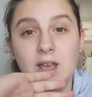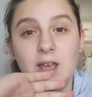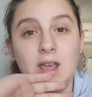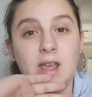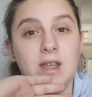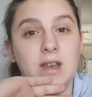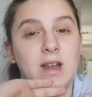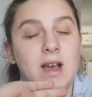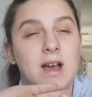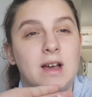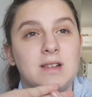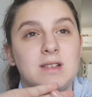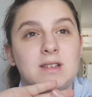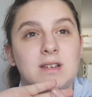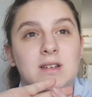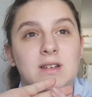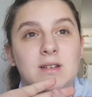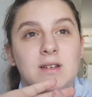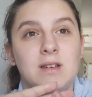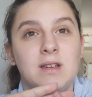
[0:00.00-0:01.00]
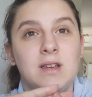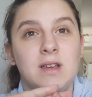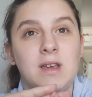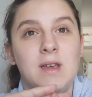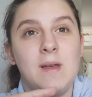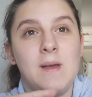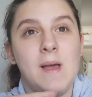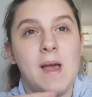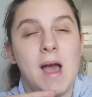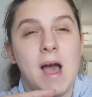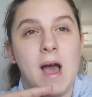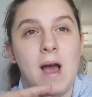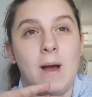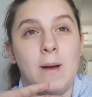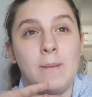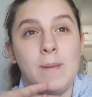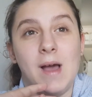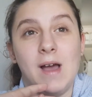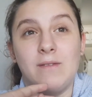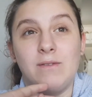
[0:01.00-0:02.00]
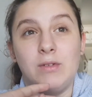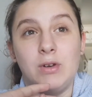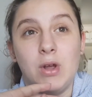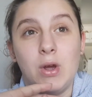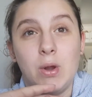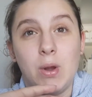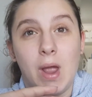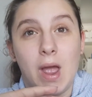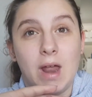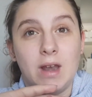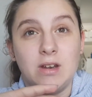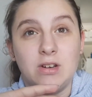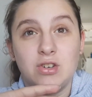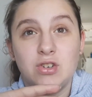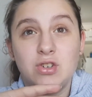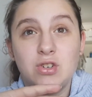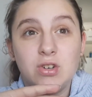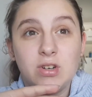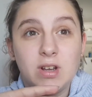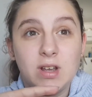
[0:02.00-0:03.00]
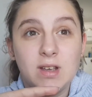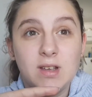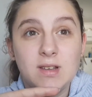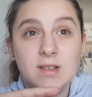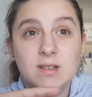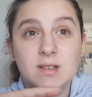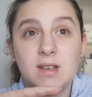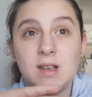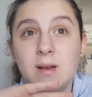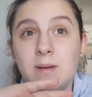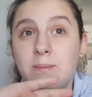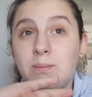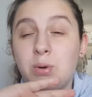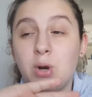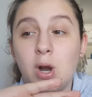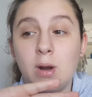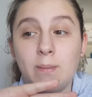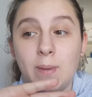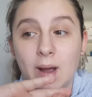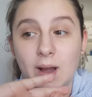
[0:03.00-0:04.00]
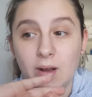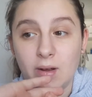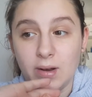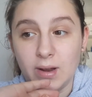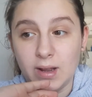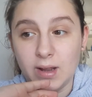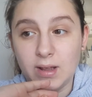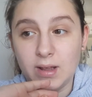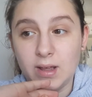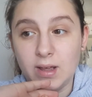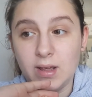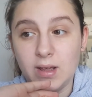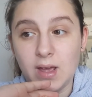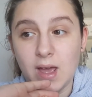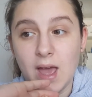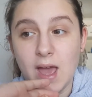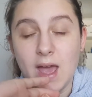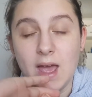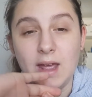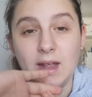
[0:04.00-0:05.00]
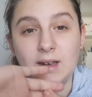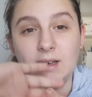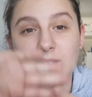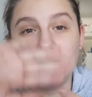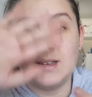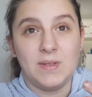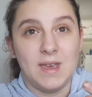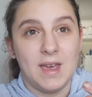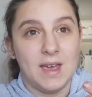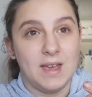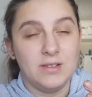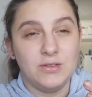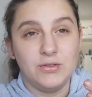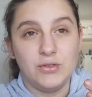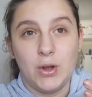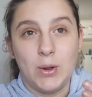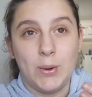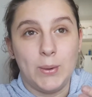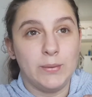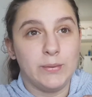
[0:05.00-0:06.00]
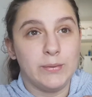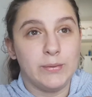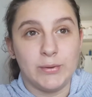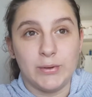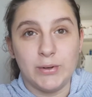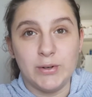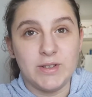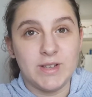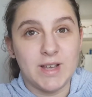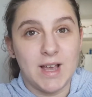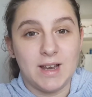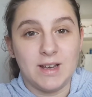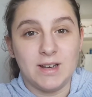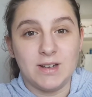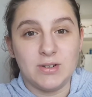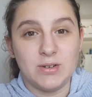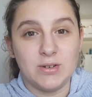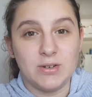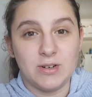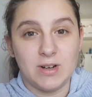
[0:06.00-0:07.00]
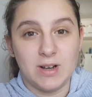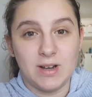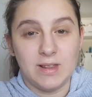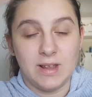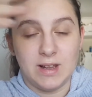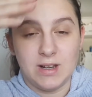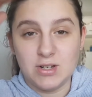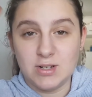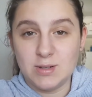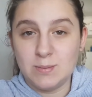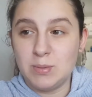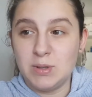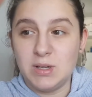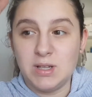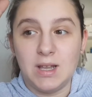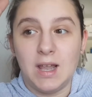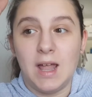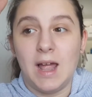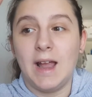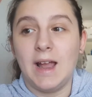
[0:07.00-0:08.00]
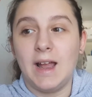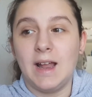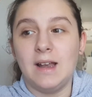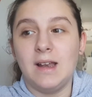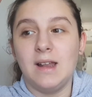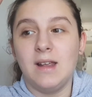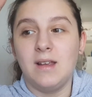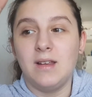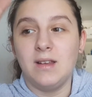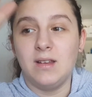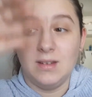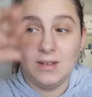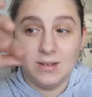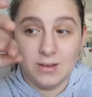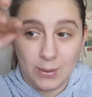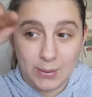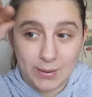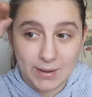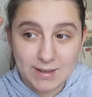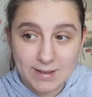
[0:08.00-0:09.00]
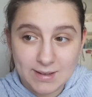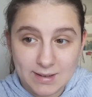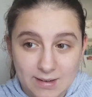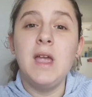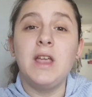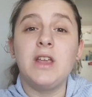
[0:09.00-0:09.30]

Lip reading: It has to have no added sugars, probiotic, and yeah, no fruits added to it or anything, just plain yogurt.